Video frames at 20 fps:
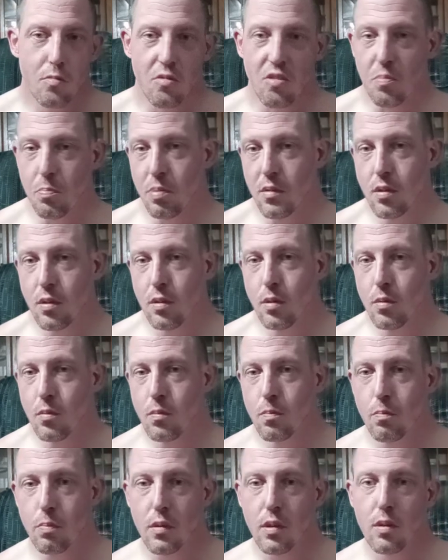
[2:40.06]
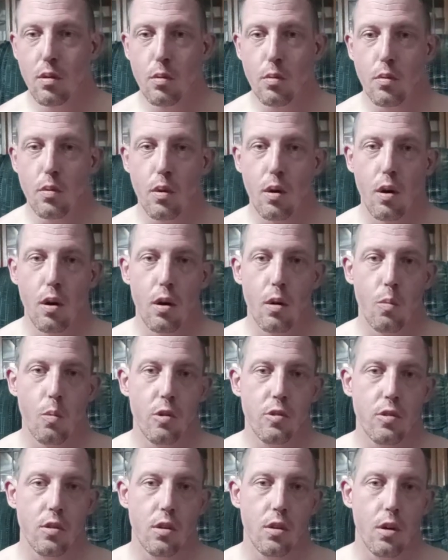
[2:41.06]
Just be you. Be who you are,
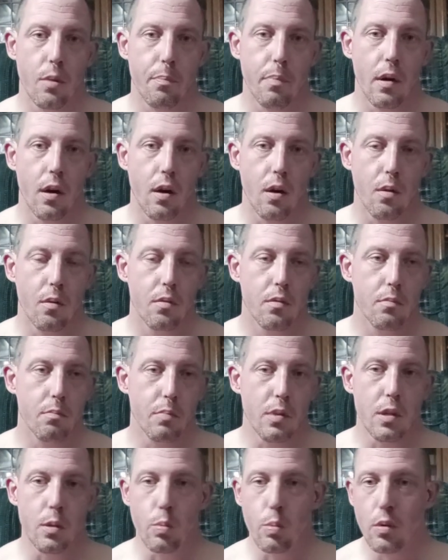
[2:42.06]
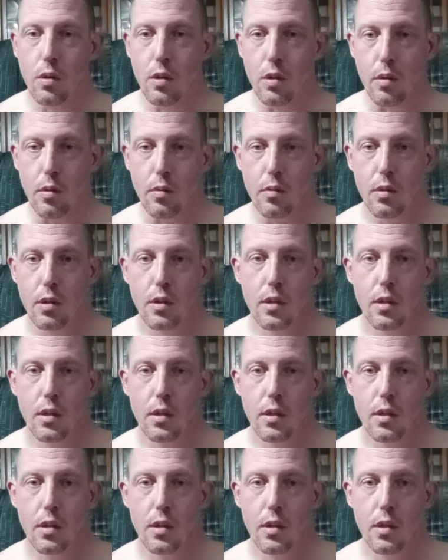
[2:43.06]
what you're about. Be real.